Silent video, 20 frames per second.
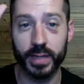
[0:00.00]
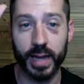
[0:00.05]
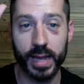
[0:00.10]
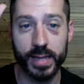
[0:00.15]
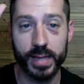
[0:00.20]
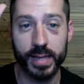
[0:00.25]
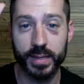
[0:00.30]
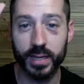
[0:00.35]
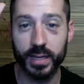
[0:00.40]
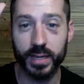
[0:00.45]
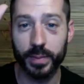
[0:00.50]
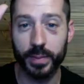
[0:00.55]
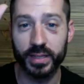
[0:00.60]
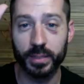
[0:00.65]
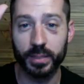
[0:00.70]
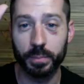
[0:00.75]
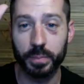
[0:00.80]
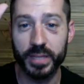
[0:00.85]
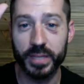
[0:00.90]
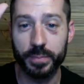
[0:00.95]
I think about
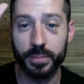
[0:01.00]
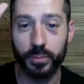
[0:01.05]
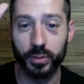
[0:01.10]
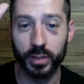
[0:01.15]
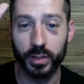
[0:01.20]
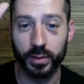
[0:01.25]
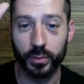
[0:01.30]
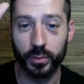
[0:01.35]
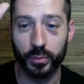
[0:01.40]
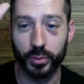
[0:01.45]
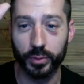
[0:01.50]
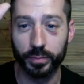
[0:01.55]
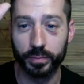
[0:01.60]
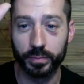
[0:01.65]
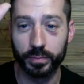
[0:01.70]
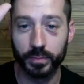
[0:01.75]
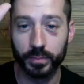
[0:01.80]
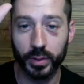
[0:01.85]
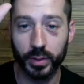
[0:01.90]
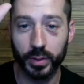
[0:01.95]
the people in the room,
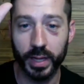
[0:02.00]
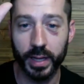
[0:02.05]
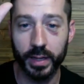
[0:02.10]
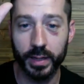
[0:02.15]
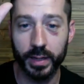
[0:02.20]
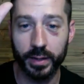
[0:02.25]
okay?